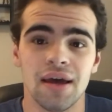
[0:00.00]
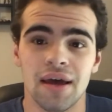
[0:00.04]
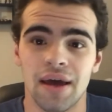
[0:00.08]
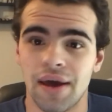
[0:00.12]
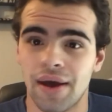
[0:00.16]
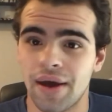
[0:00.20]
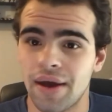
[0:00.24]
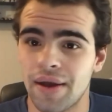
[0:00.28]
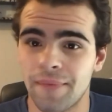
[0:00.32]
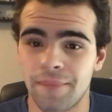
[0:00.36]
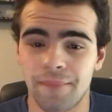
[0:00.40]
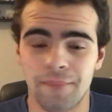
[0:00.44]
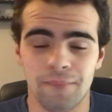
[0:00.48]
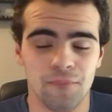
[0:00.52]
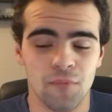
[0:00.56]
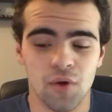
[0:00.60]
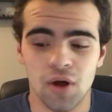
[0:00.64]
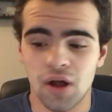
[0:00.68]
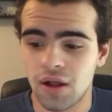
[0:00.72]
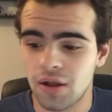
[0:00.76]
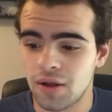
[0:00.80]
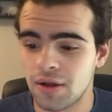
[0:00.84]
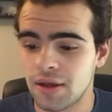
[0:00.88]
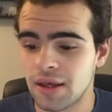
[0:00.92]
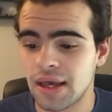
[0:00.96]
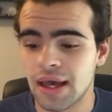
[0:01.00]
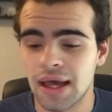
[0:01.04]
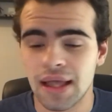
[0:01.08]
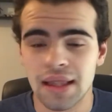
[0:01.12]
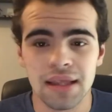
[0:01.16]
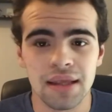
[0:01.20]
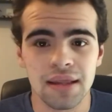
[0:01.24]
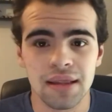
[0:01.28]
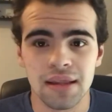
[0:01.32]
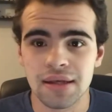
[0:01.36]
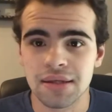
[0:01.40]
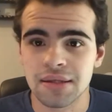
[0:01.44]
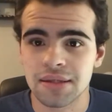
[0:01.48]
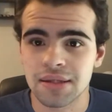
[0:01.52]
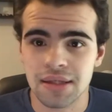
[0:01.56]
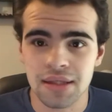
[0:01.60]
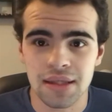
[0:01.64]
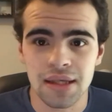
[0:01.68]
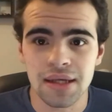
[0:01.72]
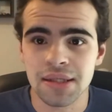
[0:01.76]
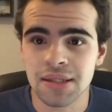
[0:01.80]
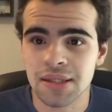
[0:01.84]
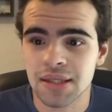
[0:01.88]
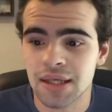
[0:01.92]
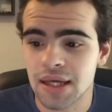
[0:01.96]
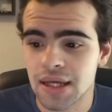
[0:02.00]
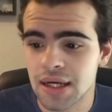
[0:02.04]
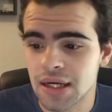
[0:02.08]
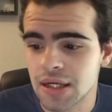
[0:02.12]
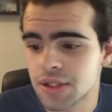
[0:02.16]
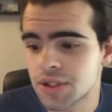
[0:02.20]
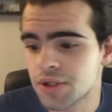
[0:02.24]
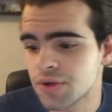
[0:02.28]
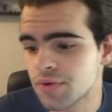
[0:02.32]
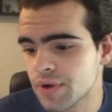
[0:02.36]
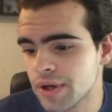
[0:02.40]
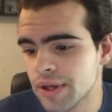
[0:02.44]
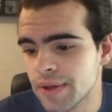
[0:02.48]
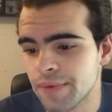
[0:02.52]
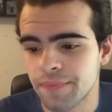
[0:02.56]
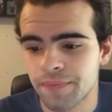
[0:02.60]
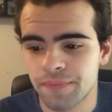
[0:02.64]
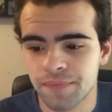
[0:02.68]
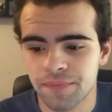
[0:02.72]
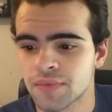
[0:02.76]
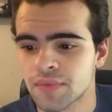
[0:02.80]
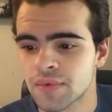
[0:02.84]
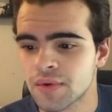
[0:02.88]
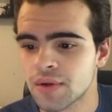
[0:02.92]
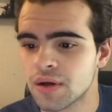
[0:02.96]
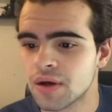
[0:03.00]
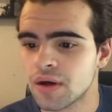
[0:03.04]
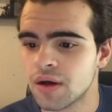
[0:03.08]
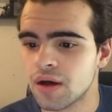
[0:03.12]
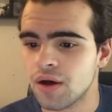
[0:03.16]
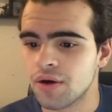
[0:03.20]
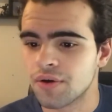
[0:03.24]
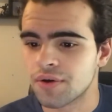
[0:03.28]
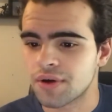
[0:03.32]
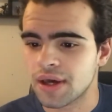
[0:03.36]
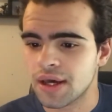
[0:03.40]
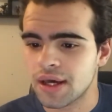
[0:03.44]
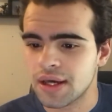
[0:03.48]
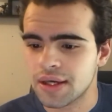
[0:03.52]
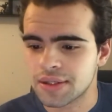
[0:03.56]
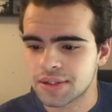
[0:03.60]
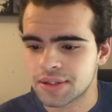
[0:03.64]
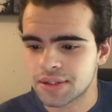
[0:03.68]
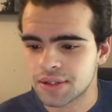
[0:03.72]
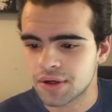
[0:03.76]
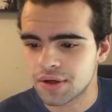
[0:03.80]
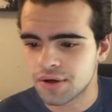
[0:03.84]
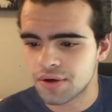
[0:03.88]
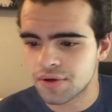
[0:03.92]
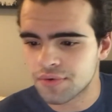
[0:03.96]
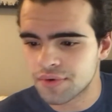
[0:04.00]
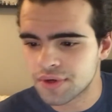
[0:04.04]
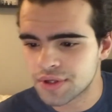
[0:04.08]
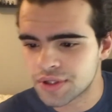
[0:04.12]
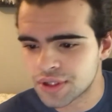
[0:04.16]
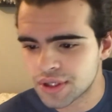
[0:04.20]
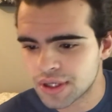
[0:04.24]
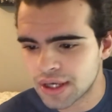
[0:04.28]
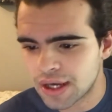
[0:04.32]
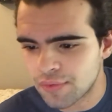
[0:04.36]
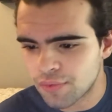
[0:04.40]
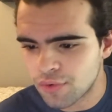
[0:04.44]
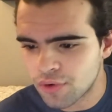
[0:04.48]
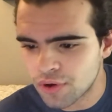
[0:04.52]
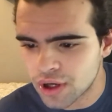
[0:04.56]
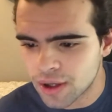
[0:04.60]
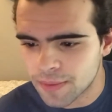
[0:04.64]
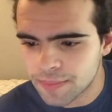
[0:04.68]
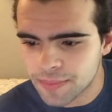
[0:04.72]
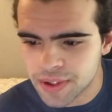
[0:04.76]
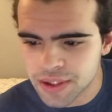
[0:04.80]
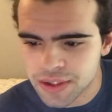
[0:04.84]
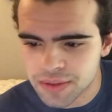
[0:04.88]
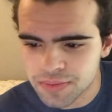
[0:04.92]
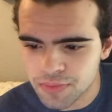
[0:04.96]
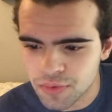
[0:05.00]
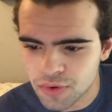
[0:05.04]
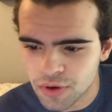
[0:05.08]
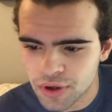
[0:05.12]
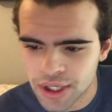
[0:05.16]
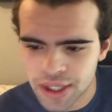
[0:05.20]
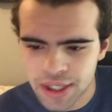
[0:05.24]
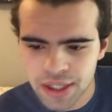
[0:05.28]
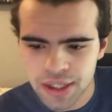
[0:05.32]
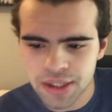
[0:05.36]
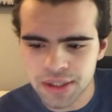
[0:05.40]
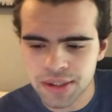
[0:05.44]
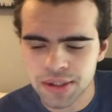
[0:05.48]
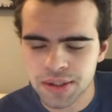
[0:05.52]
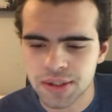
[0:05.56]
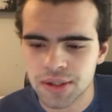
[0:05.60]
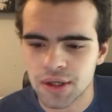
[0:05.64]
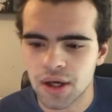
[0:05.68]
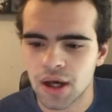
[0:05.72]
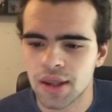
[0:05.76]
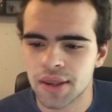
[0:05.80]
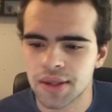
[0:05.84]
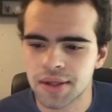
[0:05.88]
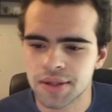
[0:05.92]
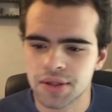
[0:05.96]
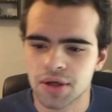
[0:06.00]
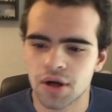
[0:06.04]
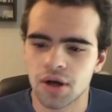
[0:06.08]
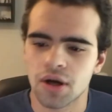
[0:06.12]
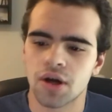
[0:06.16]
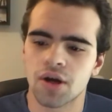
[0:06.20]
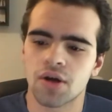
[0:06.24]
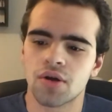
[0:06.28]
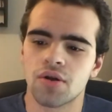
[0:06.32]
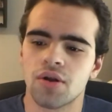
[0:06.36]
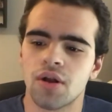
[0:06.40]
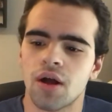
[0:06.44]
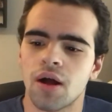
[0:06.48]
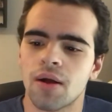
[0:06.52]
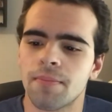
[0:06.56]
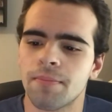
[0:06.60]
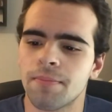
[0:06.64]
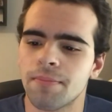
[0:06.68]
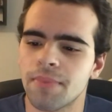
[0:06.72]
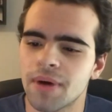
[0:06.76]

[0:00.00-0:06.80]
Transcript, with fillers: And well, yeah, let's get into it. Okay, so originally I woke up this morning and I saw this article on